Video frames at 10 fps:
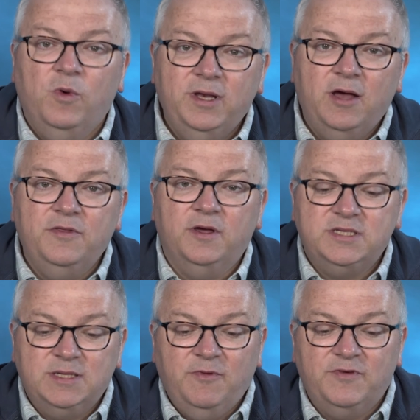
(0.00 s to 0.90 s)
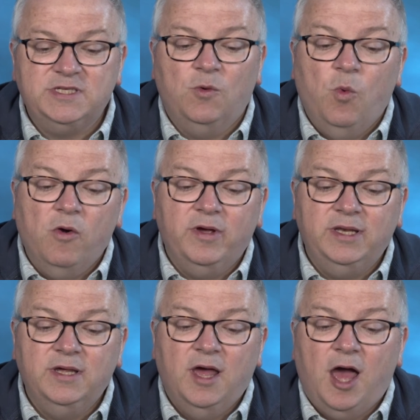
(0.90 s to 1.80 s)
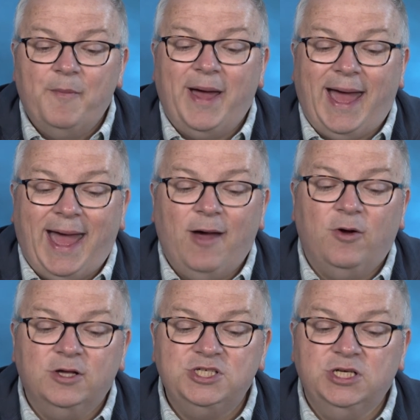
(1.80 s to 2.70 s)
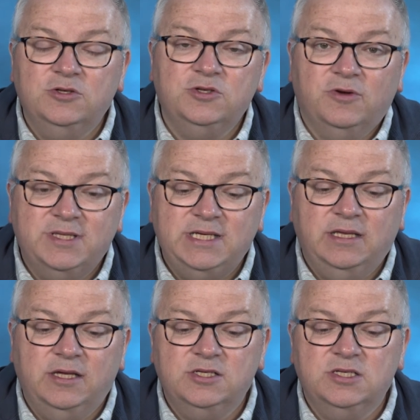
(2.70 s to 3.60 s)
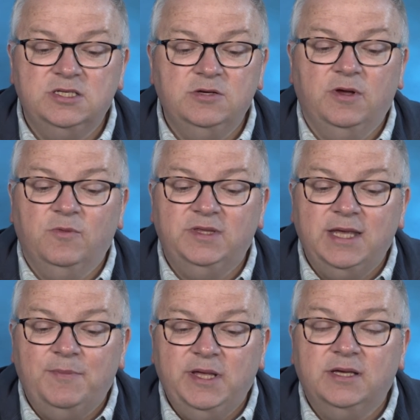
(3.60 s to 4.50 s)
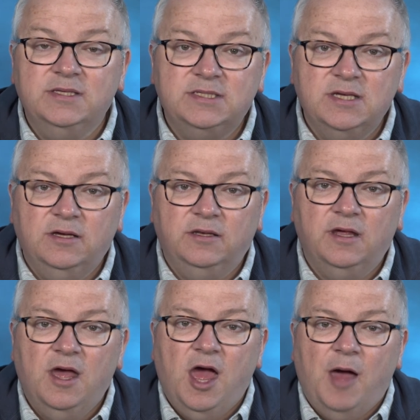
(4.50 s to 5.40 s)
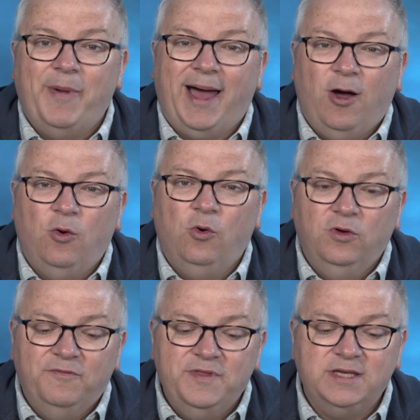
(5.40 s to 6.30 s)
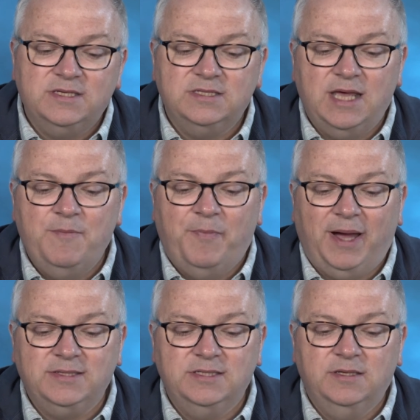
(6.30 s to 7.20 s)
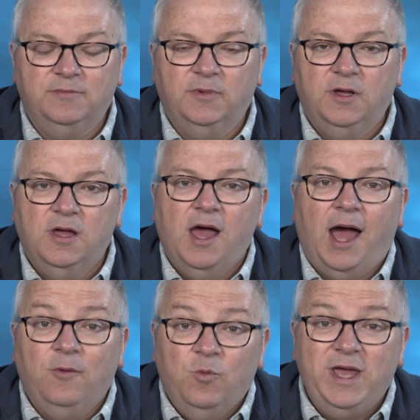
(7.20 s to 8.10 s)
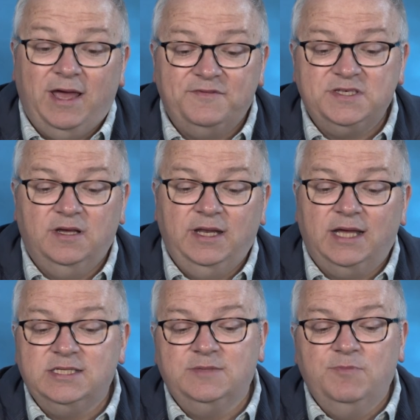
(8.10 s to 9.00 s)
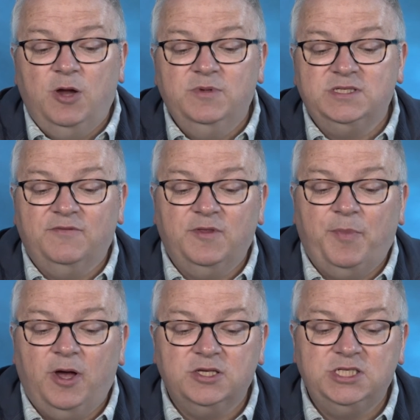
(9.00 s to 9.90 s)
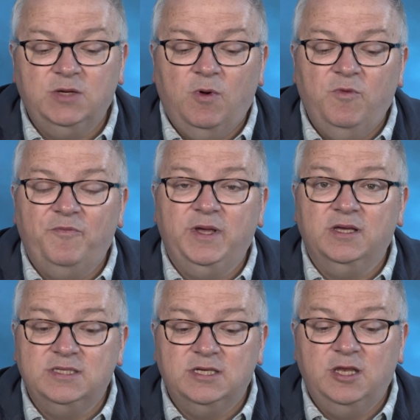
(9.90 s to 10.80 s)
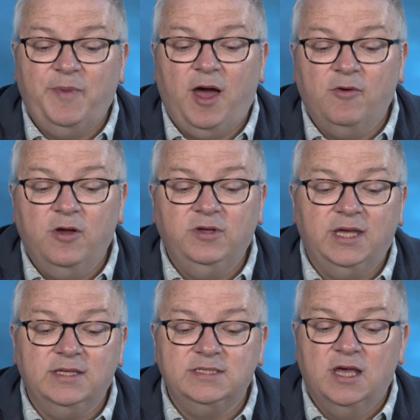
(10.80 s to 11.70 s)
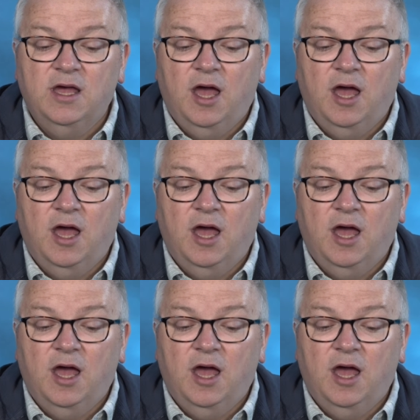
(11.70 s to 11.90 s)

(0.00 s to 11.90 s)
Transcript: We know that some of us are worried about how our children or our teenagers are doing. We're deeply concerned about how all of this has impacted them. And we have certainly had some moments over the past year when we've been concerned about our own kids,